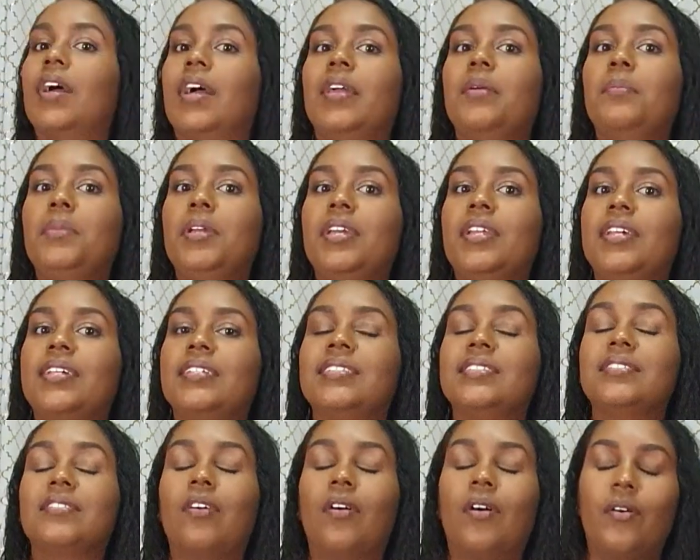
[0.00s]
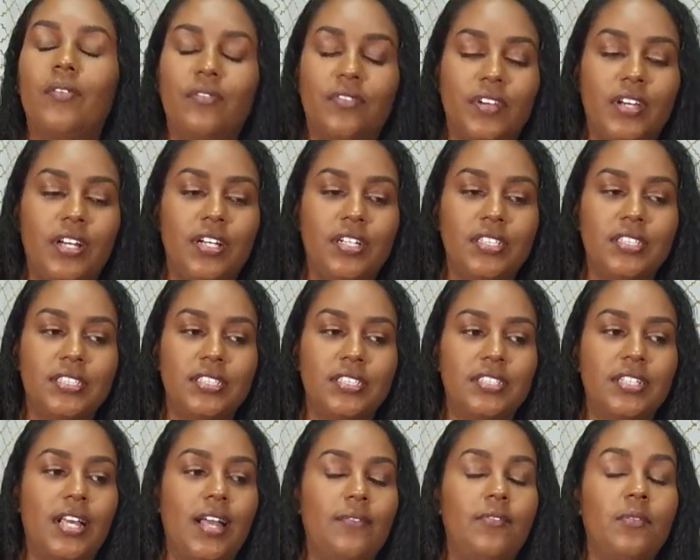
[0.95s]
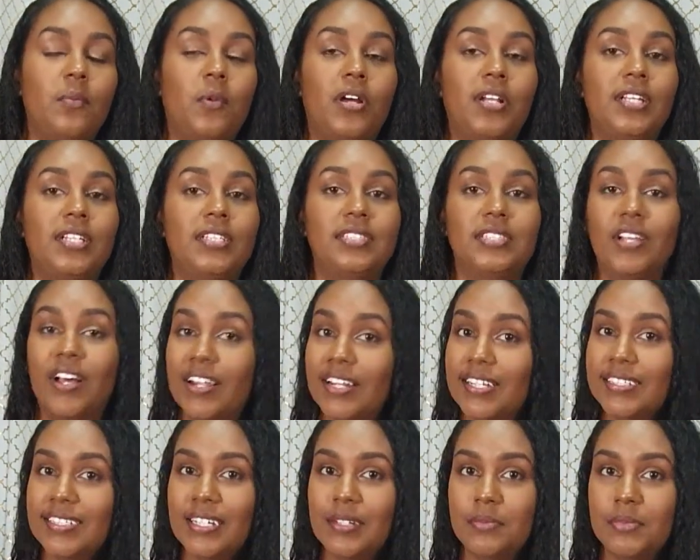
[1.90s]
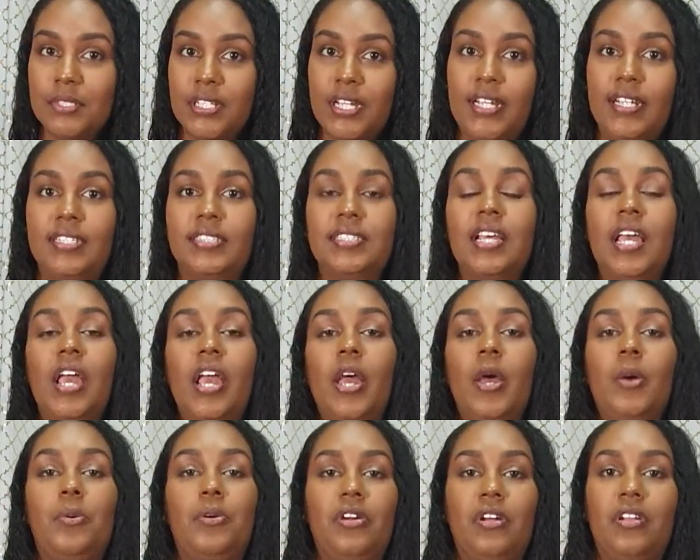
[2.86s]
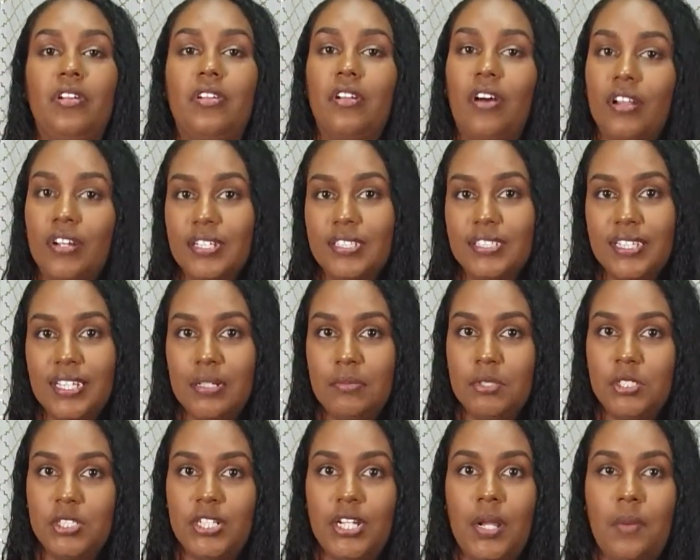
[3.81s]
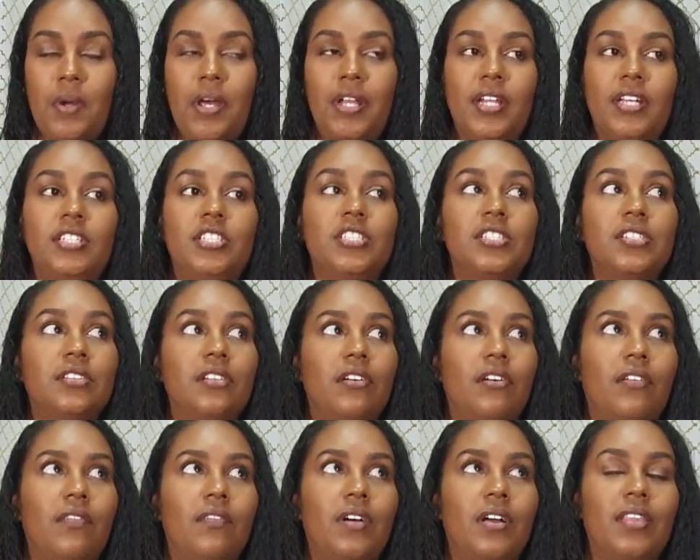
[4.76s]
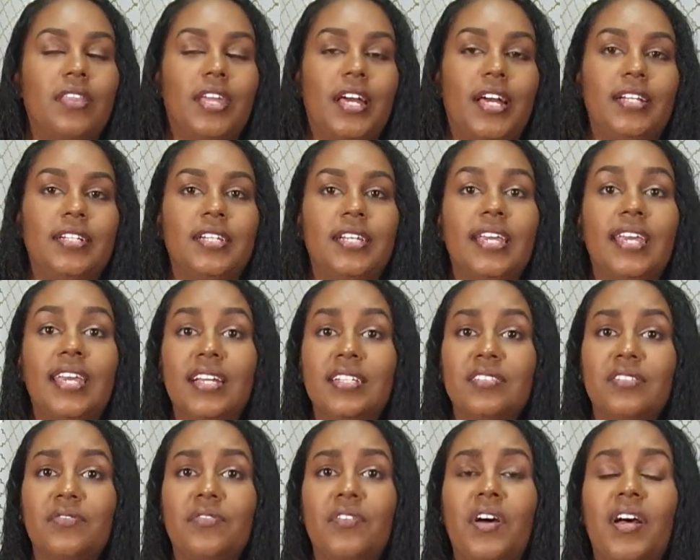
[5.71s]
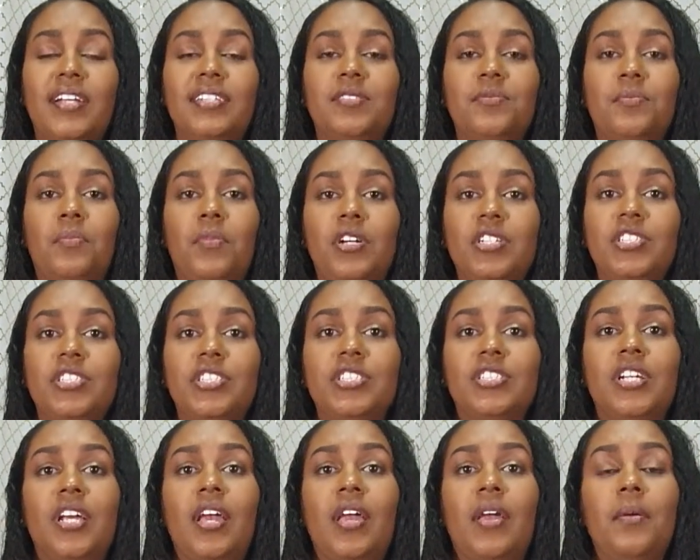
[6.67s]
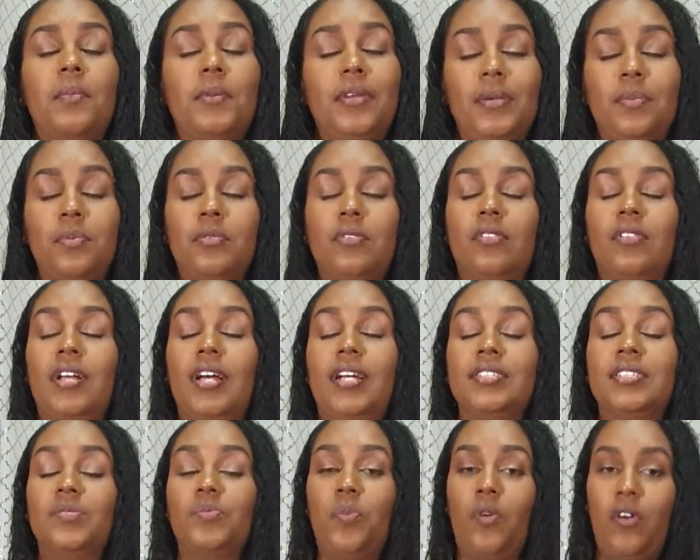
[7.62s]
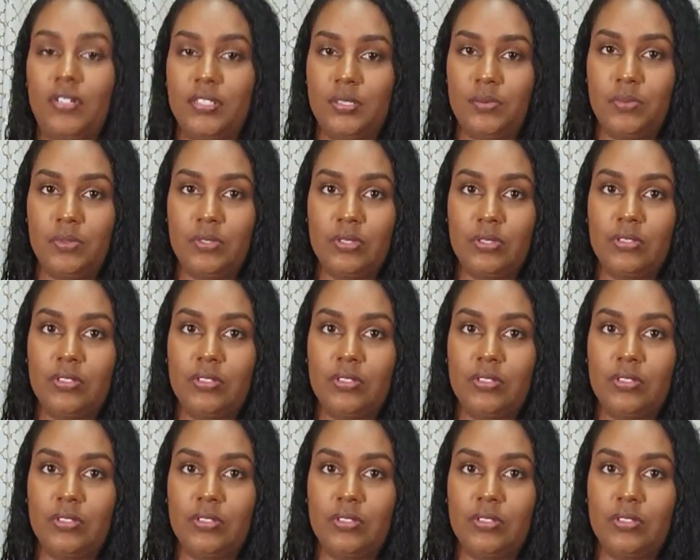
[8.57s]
I mean, it is obvious everybody's not the same size, we are not the same shape, and I just love that they cater for as much people as possible.